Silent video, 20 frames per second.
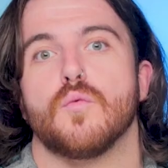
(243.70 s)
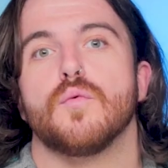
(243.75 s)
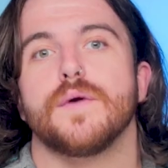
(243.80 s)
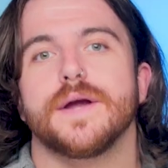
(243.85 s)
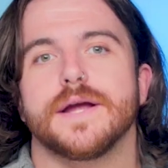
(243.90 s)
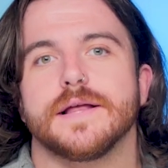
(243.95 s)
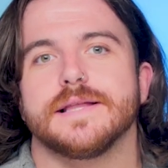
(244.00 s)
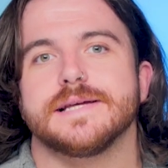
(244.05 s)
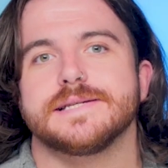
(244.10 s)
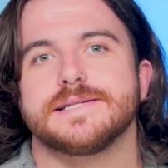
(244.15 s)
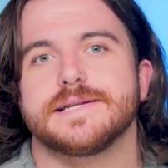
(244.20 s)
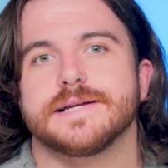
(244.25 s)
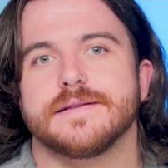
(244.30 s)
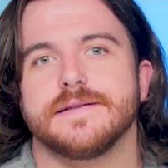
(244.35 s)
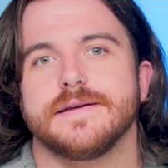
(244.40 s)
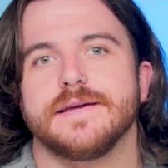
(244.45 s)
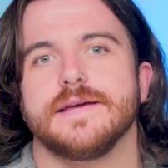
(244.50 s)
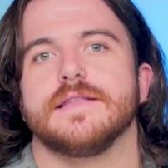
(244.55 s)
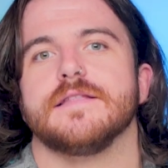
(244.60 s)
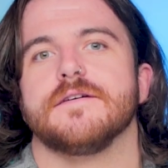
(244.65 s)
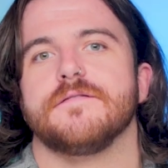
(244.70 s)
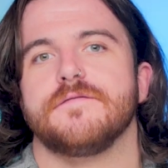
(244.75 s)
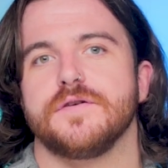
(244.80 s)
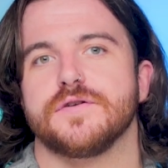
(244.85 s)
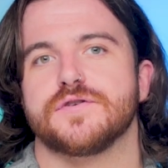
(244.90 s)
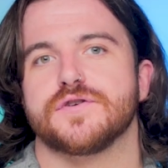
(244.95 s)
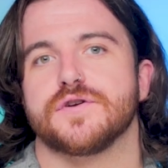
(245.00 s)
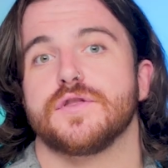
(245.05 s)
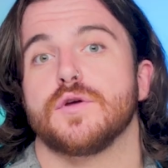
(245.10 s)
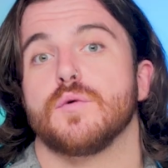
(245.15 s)
Realistically, in the
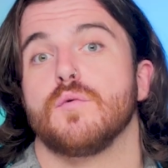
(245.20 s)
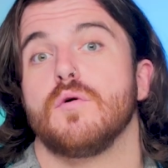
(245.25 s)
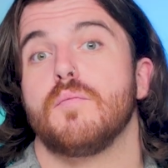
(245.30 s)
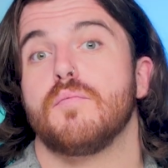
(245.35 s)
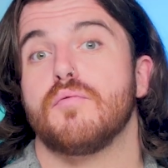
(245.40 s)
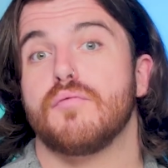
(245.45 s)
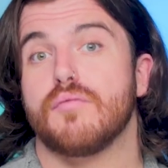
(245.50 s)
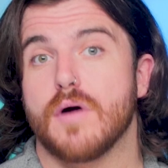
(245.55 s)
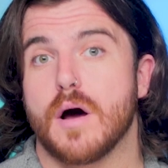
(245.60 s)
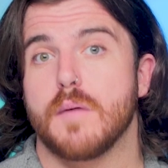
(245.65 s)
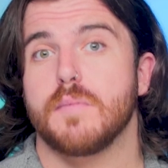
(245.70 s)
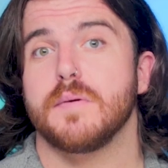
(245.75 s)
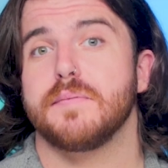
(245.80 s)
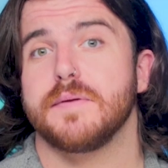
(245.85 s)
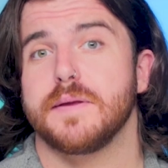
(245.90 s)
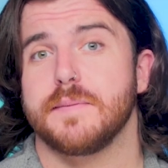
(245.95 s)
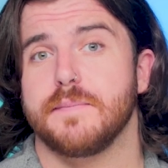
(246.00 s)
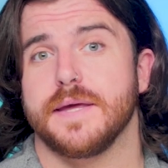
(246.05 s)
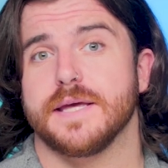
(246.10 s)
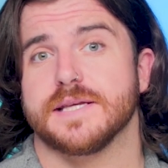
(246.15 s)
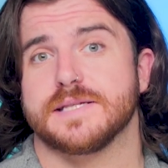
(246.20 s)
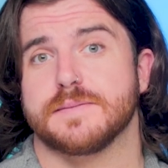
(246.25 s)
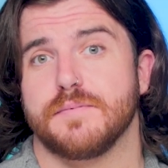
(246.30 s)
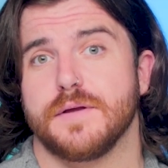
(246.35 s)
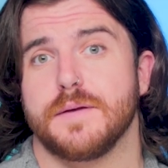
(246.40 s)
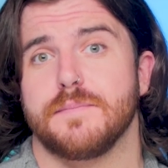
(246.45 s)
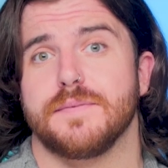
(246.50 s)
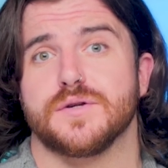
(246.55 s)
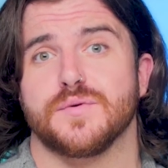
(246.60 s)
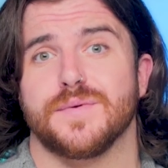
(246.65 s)
future, there will probably be a
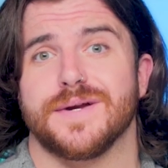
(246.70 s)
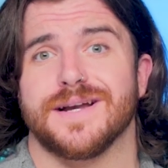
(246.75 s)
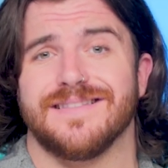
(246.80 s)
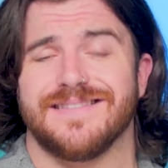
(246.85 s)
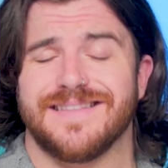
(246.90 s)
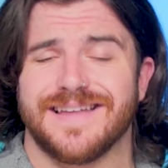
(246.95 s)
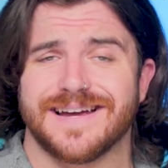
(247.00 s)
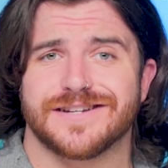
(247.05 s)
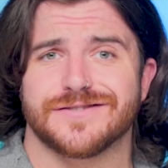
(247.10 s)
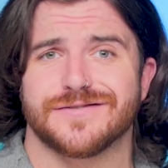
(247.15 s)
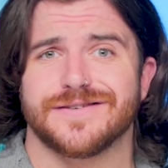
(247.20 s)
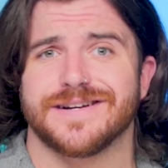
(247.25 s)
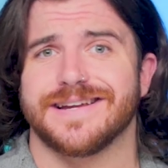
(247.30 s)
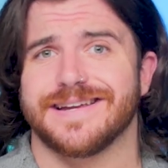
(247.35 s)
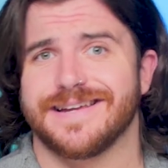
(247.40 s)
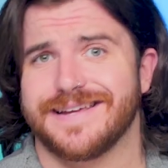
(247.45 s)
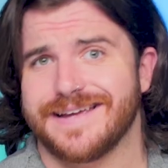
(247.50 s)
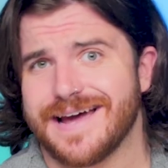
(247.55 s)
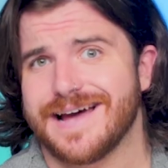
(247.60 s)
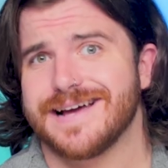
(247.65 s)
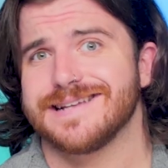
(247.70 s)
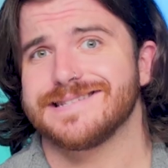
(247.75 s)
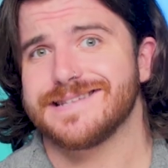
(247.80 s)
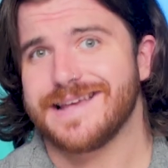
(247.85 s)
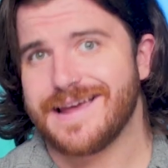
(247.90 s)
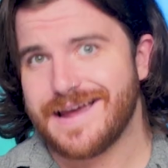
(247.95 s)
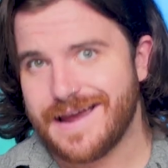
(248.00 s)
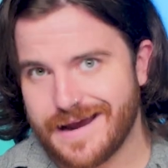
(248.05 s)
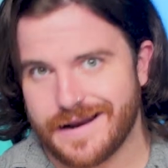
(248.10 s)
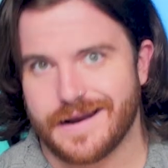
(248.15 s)
split between electric,
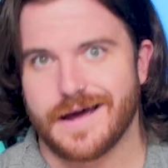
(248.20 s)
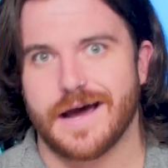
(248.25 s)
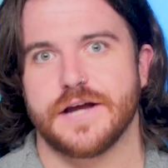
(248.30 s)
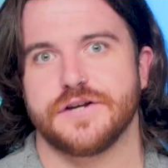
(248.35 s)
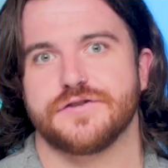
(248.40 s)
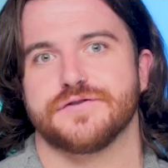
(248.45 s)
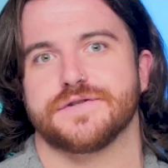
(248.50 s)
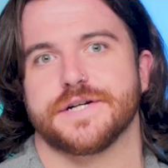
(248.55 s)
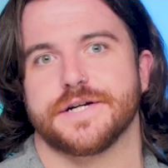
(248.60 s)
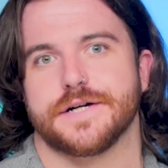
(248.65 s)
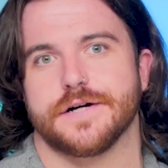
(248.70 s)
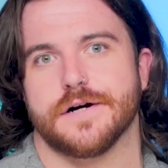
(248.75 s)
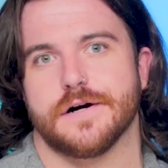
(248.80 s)
gas, and hydrogen